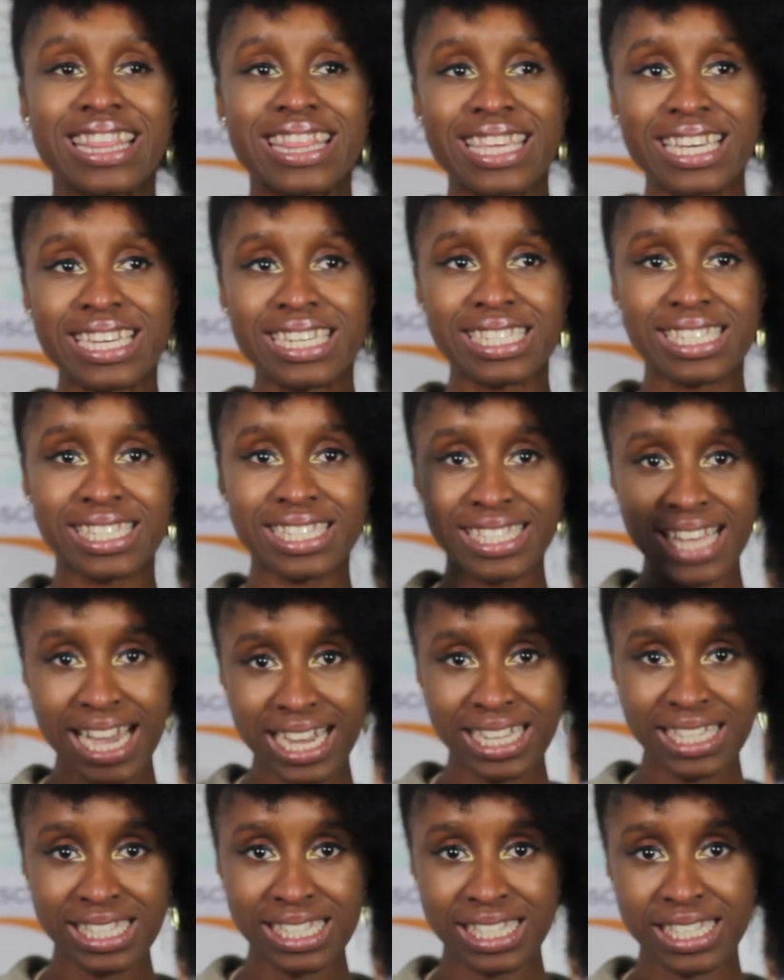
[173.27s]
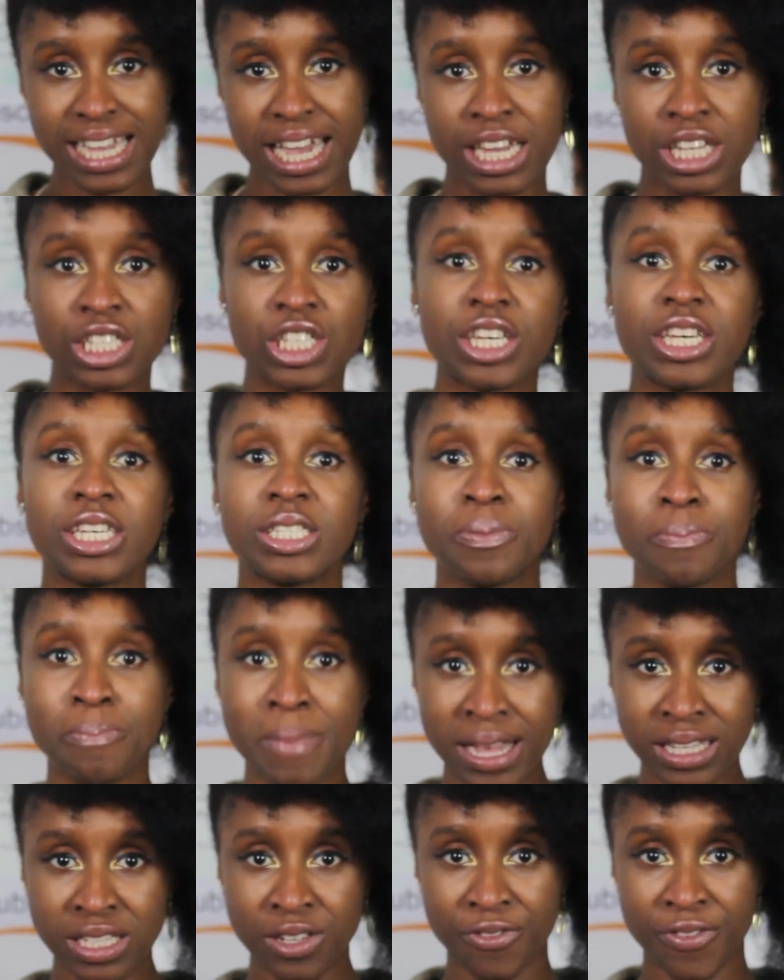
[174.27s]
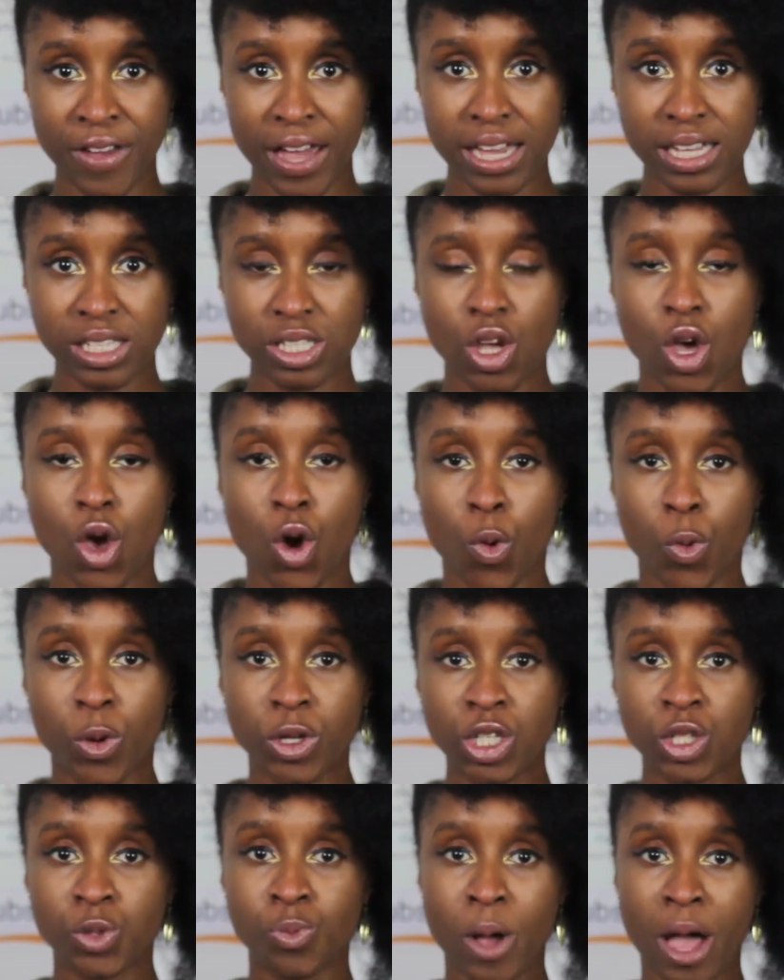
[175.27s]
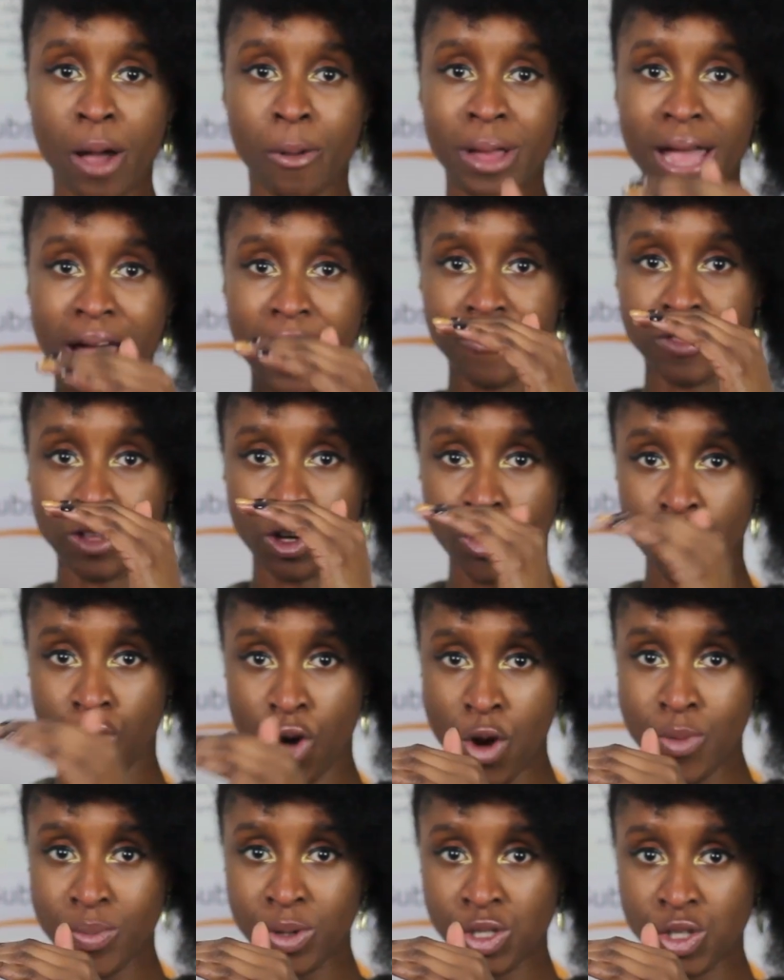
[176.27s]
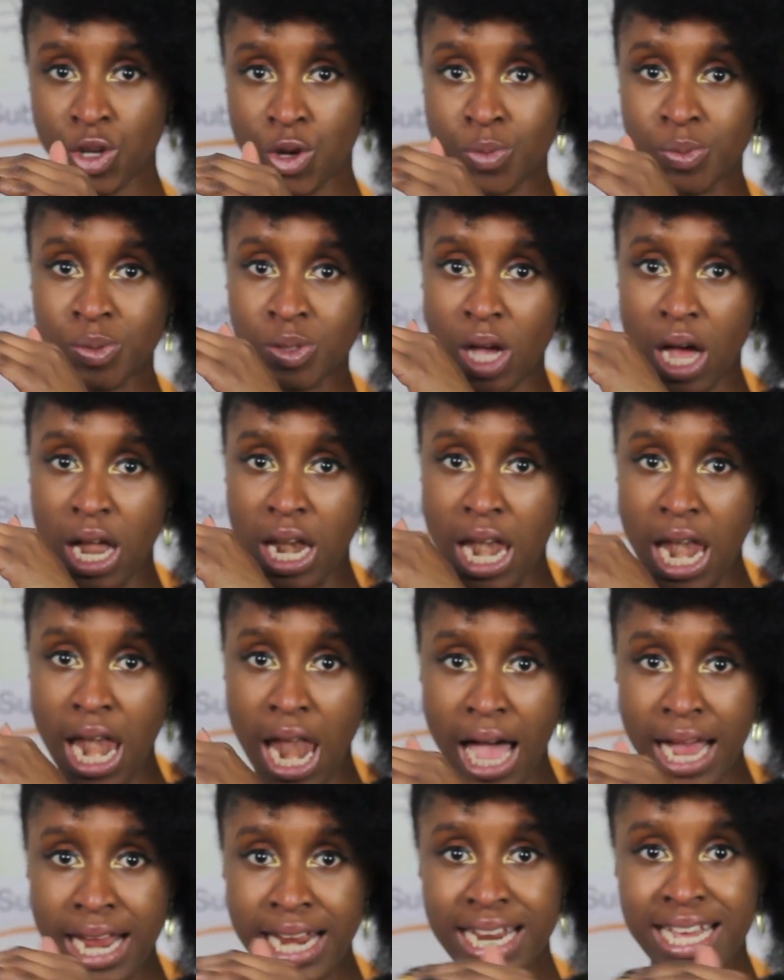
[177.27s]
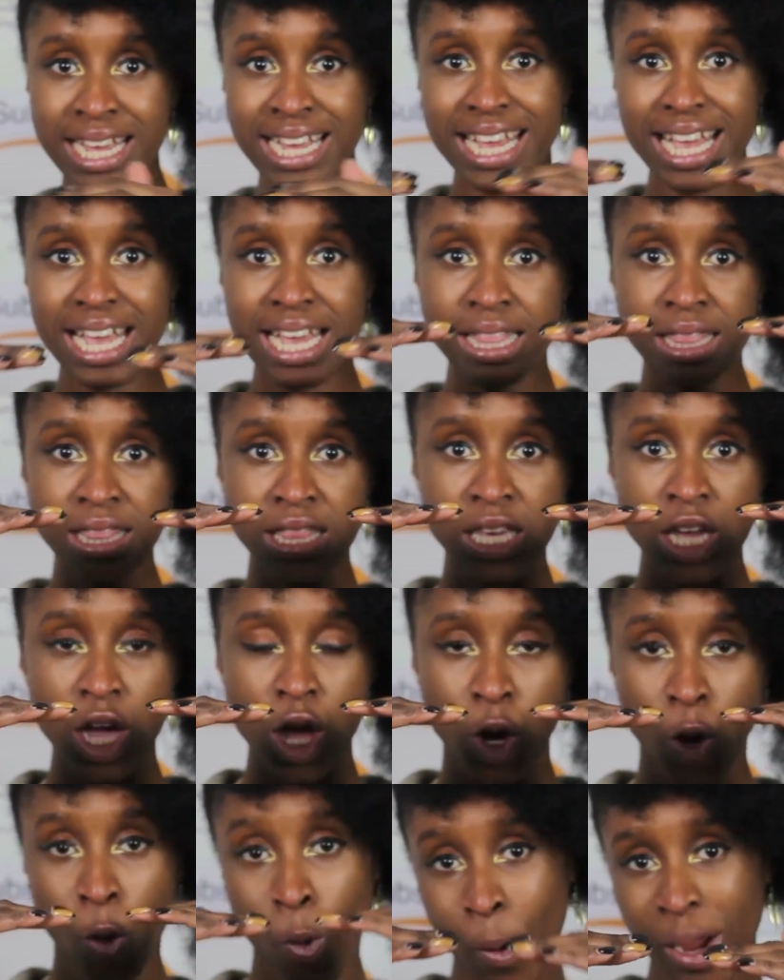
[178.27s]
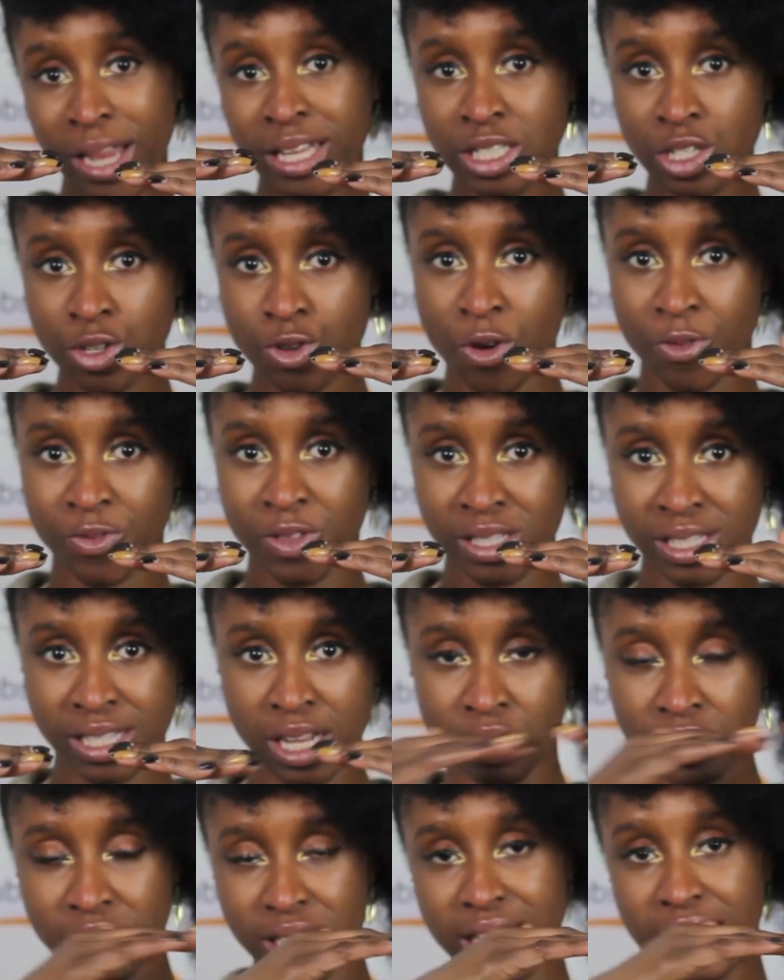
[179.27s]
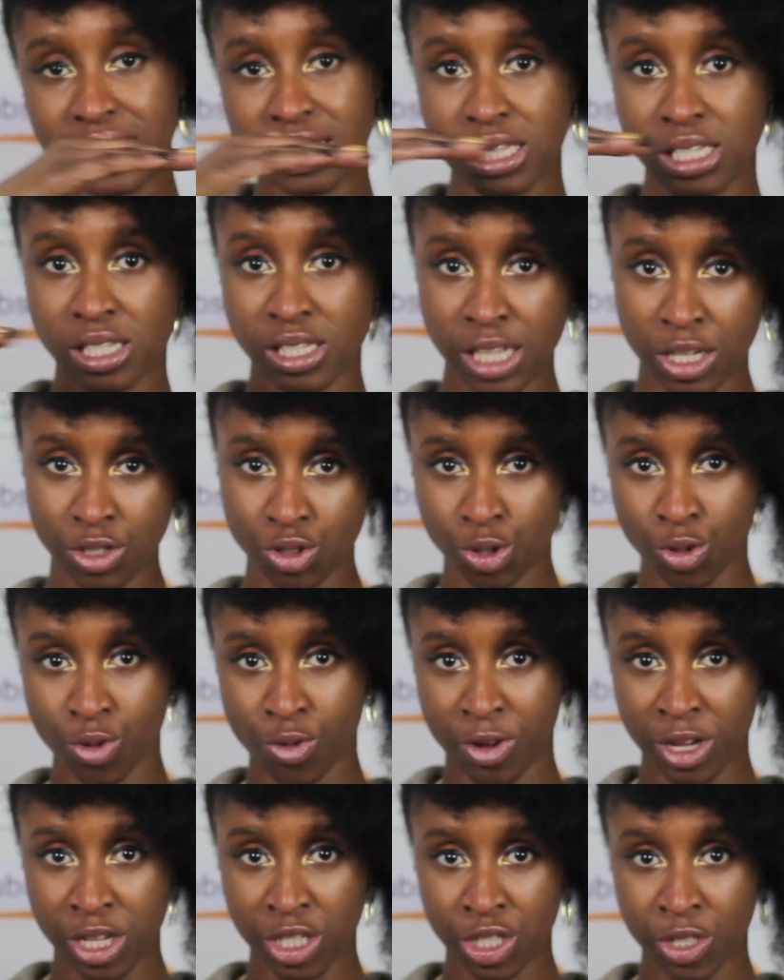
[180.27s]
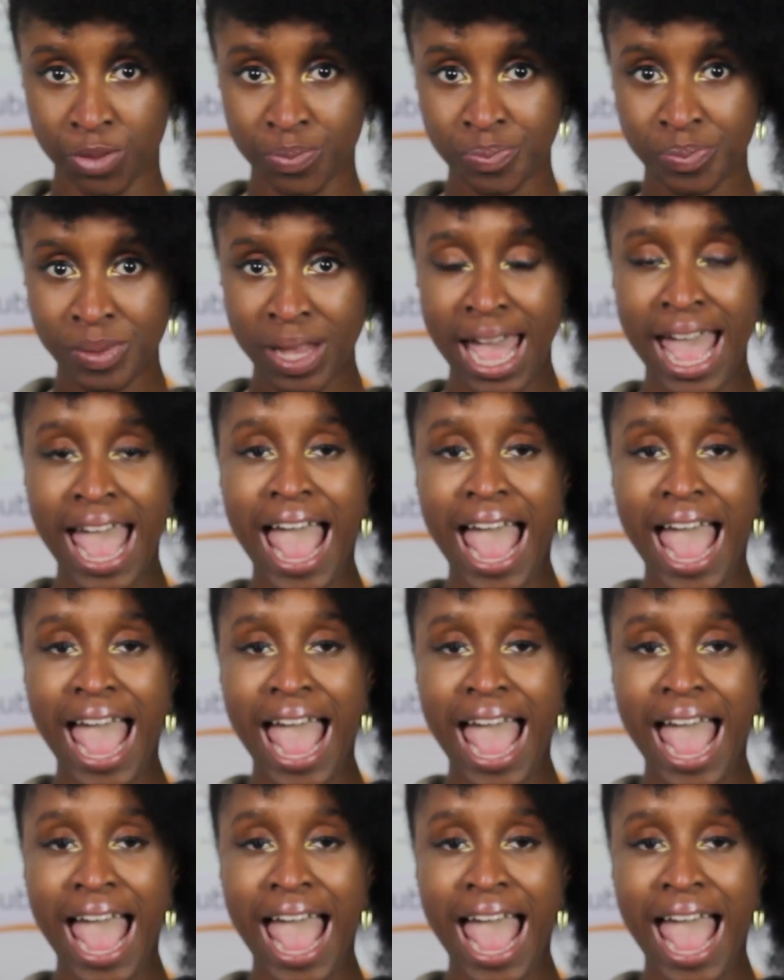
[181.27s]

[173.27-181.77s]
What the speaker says: The second stage is metaphase, which is where we have the chromosomes aligning in the equator of the cell, so that's the central region,